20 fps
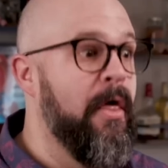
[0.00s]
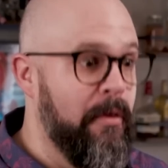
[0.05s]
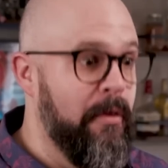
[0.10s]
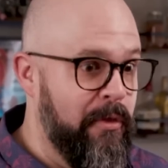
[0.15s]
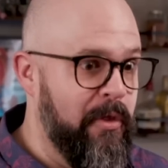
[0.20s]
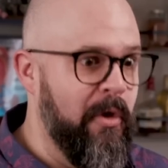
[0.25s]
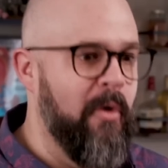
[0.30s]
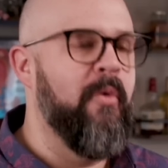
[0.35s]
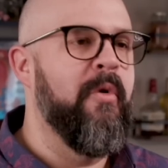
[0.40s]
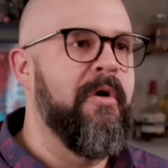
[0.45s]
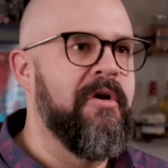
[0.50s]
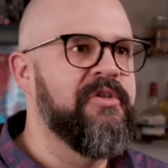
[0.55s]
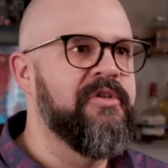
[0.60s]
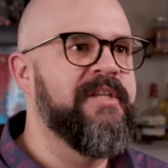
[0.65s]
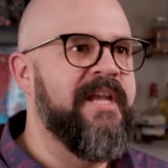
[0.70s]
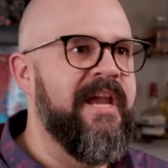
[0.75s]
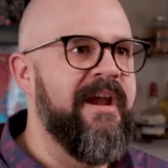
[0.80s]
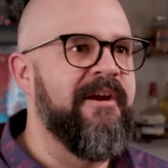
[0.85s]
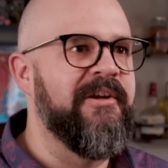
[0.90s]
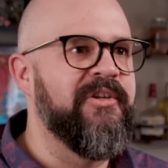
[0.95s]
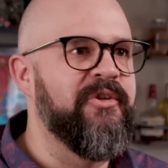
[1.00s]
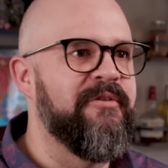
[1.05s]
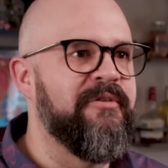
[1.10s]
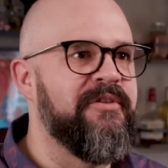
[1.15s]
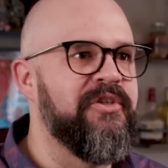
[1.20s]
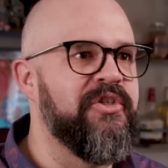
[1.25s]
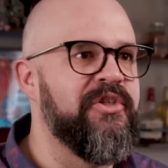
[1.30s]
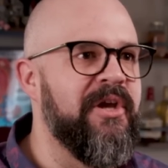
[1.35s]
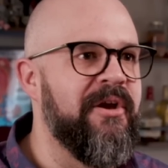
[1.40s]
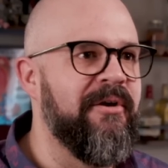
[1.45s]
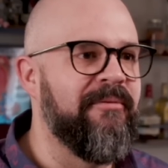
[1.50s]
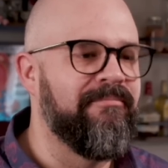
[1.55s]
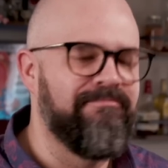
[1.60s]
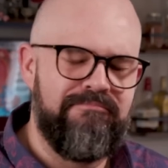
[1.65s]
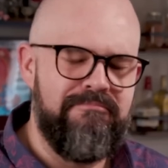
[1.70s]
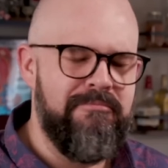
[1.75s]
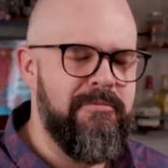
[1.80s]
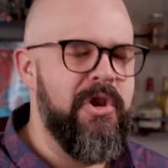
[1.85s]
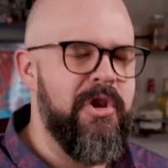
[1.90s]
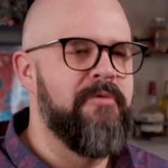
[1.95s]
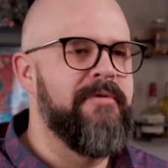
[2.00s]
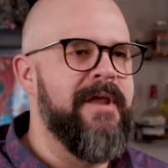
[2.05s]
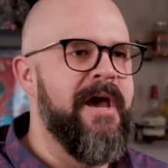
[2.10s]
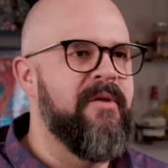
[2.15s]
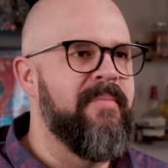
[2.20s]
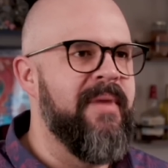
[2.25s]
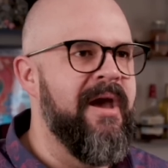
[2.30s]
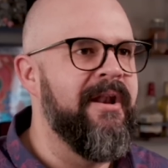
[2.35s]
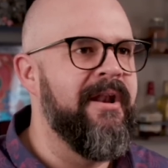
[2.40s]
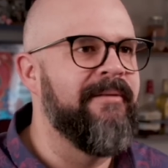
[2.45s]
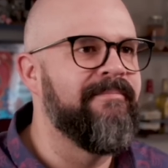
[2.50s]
The worst character in the show. No doubt about